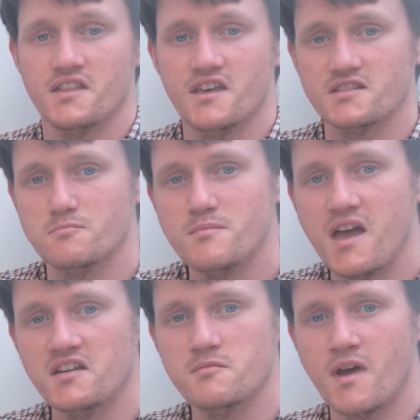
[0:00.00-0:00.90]
There's
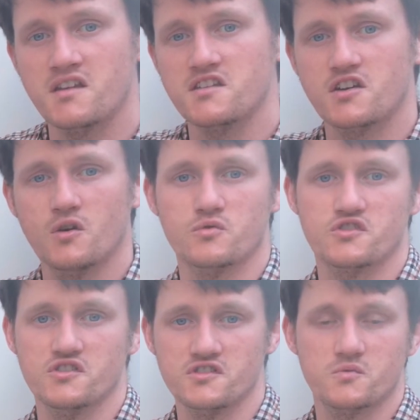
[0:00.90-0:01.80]
many
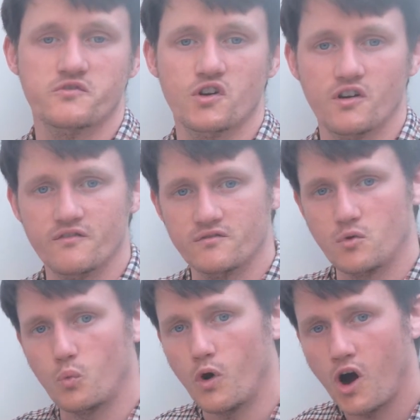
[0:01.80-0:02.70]
cultures. We've got
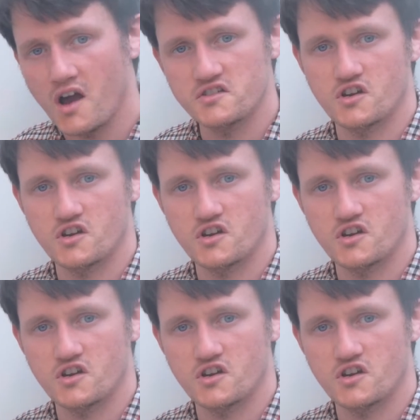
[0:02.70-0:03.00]
wide